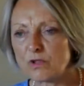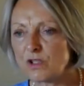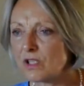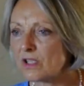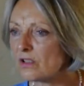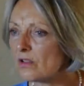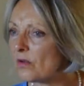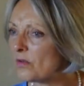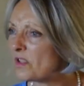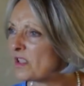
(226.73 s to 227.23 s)
which
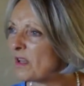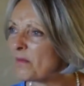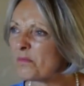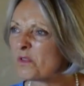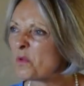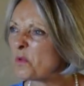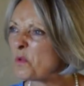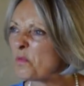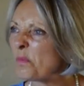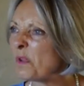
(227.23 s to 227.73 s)
is not some
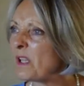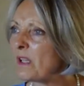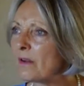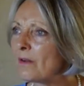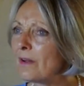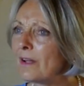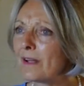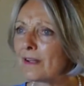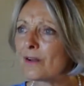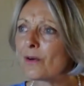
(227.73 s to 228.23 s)
sort of
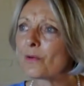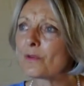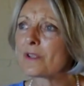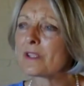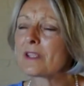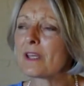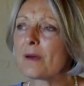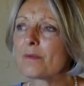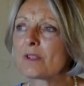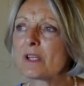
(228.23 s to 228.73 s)
peculiar
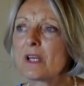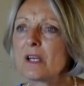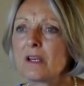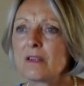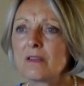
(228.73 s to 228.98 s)
concept.